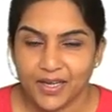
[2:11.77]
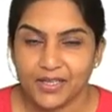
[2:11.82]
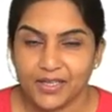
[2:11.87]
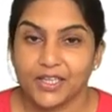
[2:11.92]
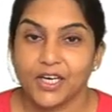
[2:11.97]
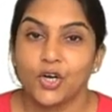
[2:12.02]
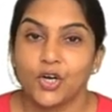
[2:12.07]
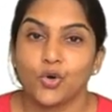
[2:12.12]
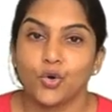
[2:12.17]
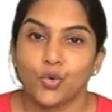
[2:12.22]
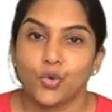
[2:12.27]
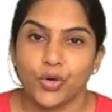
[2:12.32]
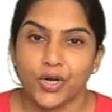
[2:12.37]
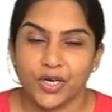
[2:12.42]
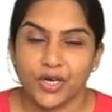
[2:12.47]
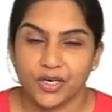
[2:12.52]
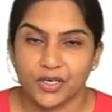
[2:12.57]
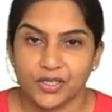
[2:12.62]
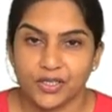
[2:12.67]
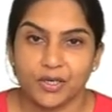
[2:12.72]
The
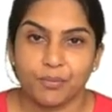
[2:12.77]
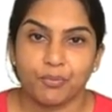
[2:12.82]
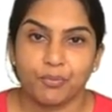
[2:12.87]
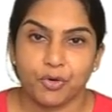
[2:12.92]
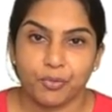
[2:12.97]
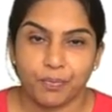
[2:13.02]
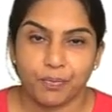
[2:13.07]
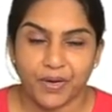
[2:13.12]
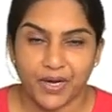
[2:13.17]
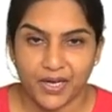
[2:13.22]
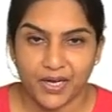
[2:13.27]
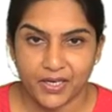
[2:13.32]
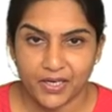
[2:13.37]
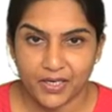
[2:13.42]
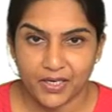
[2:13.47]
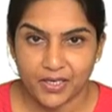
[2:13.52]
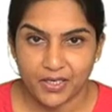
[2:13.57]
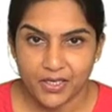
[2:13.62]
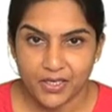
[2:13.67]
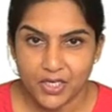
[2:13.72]
owner, the
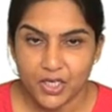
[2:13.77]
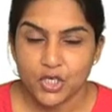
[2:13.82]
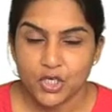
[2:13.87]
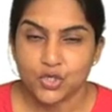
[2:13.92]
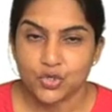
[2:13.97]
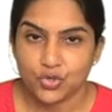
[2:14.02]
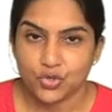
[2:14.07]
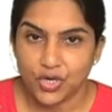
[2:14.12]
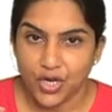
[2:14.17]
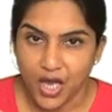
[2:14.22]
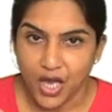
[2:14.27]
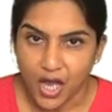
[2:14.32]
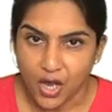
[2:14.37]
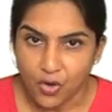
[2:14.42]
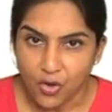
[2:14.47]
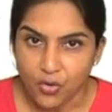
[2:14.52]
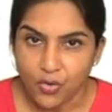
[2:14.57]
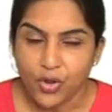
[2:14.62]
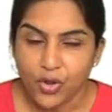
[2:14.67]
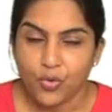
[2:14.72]
proprietor. So
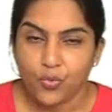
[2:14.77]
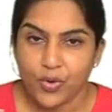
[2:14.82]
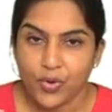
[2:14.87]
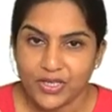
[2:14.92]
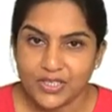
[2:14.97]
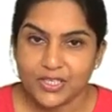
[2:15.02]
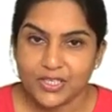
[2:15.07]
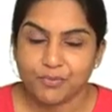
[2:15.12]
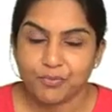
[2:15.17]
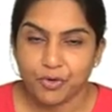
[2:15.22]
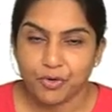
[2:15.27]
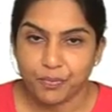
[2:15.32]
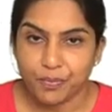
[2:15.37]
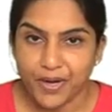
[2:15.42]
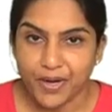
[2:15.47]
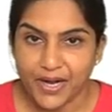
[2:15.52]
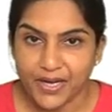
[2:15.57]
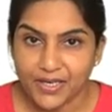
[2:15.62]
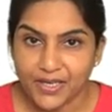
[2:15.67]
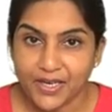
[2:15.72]
now once the
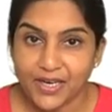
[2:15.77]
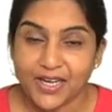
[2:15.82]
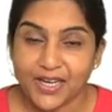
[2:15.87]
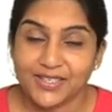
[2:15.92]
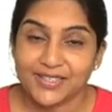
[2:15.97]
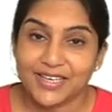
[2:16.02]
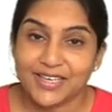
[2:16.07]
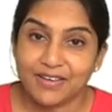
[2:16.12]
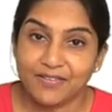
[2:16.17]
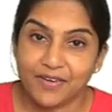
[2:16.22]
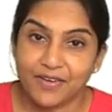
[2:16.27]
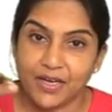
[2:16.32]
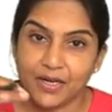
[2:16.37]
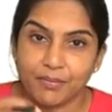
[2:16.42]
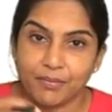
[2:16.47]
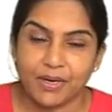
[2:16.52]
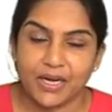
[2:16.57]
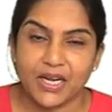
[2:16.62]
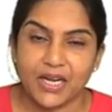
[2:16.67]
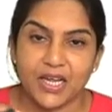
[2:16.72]
proprietor has
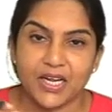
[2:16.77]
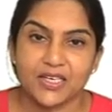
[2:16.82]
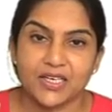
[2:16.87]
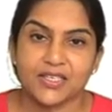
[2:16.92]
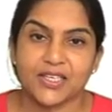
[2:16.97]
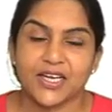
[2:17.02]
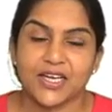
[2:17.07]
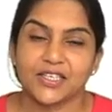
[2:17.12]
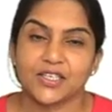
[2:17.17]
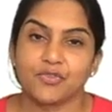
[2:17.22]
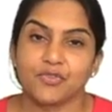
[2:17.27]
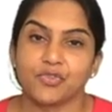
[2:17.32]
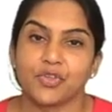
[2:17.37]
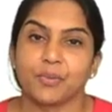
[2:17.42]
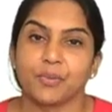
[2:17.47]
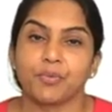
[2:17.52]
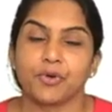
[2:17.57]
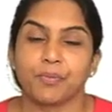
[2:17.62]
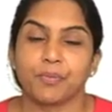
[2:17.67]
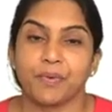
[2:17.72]
given money, it is as if the
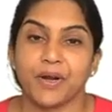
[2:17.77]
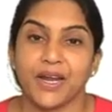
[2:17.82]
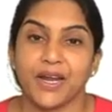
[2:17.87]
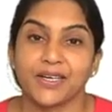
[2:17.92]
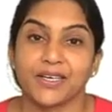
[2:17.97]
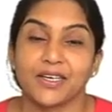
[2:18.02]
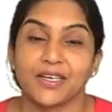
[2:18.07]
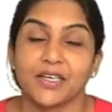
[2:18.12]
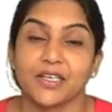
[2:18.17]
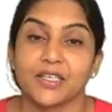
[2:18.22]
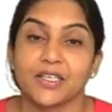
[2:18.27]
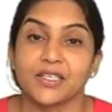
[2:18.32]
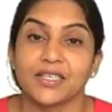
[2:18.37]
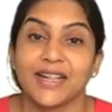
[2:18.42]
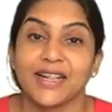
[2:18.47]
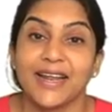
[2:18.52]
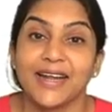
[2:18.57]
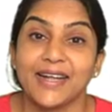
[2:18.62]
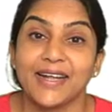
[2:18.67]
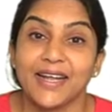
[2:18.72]
proprietor is
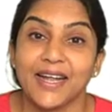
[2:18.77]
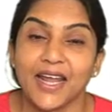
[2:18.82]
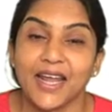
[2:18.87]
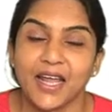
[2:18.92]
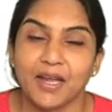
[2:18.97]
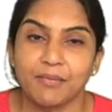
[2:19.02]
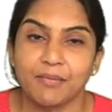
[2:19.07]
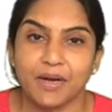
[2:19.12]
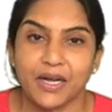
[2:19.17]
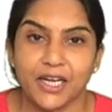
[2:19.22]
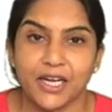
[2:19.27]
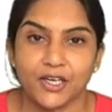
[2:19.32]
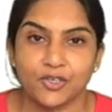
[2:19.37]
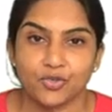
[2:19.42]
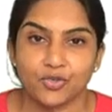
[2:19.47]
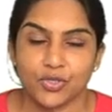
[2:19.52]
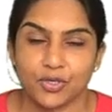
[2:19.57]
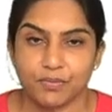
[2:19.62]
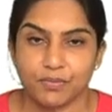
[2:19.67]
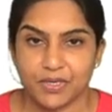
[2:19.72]
lending money
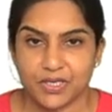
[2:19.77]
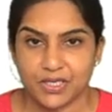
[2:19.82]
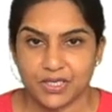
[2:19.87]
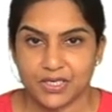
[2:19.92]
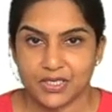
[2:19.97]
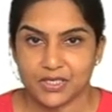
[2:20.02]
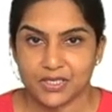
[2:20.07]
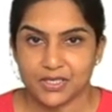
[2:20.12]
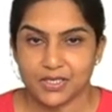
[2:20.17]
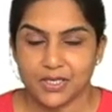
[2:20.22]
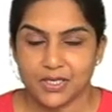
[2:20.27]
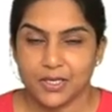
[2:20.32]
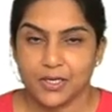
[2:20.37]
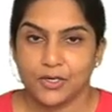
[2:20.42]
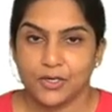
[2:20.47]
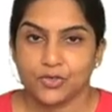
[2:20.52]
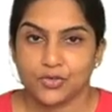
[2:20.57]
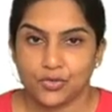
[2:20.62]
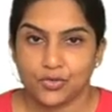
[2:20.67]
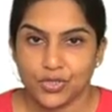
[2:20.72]
to the business.
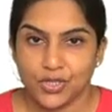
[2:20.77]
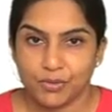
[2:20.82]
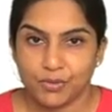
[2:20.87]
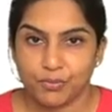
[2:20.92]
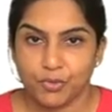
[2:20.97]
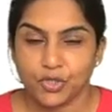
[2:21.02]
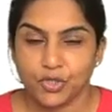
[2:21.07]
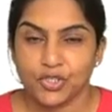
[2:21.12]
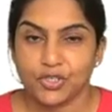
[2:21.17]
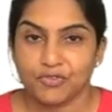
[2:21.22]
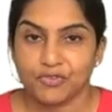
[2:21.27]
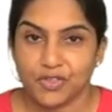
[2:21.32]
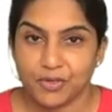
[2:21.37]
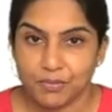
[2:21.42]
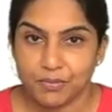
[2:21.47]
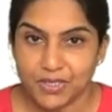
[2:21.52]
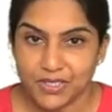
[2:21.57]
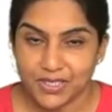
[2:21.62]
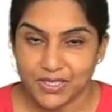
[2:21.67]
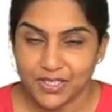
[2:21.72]
So in the books of the
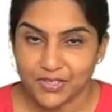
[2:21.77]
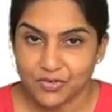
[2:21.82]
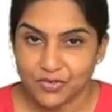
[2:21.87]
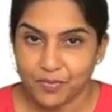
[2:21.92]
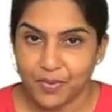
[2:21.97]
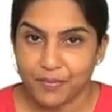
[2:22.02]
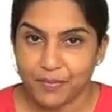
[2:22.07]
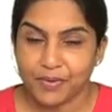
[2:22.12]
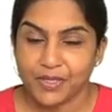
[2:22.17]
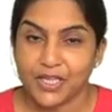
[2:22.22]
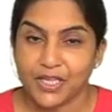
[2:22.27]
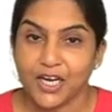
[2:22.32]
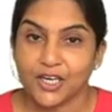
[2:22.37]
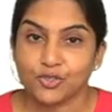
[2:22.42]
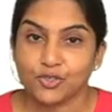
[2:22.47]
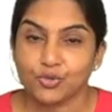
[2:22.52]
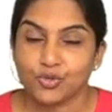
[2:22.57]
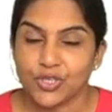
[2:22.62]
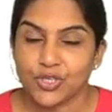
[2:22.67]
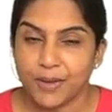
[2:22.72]
business, remember they are
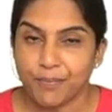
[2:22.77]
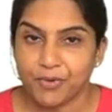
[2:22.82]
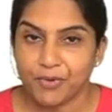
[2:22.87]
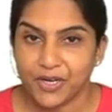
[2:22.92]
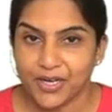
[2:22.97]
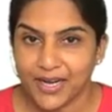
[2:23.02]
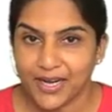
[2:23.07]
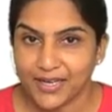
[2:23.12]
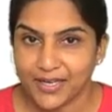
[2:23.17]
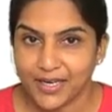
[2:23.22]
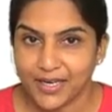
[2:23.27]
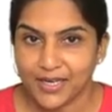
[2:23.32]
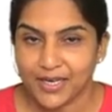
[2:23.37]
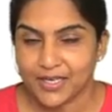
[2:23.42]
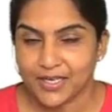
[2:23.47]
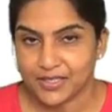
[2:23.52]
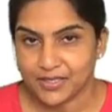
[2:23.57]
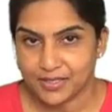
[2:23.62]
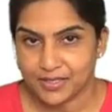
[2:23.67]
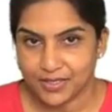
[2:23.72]
two separate
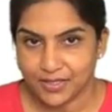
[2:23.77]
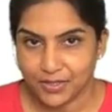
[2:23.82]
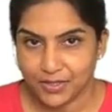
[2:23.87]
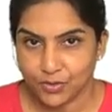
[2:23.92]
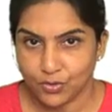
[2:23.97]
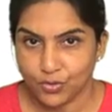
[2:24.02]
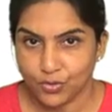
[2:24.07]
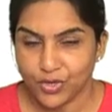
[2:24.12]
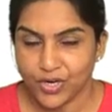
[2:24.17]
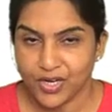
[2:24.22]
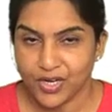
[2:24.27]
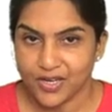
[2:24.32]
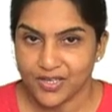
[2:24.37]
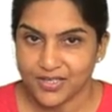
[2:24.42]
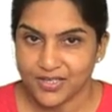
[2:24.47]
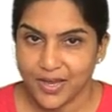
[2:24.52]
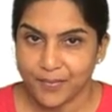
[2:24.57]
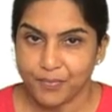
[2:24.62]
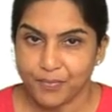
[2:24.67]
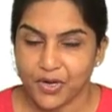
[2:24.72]
entities. The owner
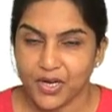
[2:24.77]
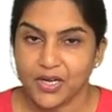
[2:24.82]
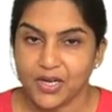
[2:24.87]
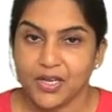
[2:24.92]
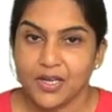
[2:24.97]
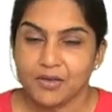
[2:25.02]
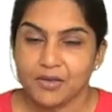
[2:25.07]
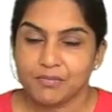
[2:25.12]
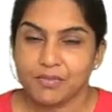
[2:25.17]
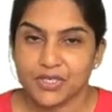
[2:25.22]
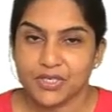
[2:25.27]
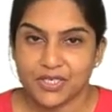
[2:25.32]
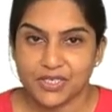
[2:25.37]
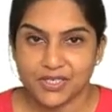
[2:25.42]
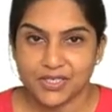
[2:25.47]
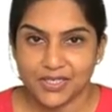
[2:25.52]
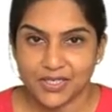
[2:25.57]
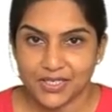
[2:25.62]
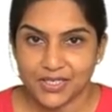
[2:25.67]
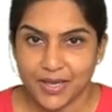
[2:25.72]
is separate,
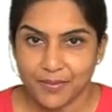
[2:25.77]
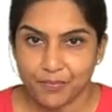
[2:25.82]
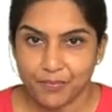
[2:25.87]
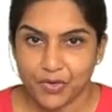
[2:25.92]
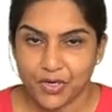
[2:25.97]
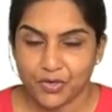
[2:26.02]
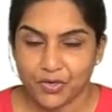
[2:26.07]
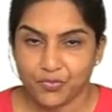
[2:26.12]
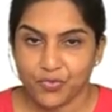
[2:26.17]
business is separate.